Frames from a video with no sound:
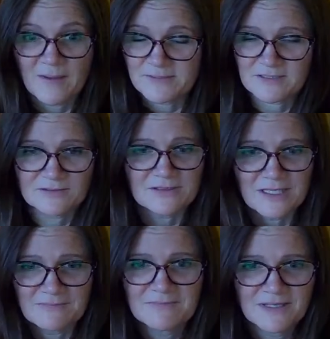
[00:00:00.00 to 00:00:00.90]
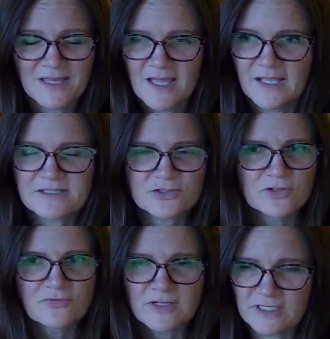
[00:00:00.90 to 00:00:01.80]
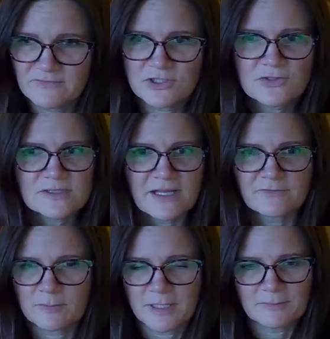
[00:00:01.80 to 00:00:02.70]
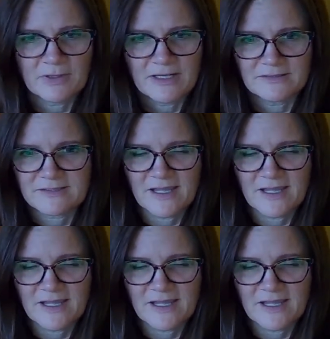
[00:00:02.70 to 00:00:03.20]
Absolutely. It's true for individuals and for big brands.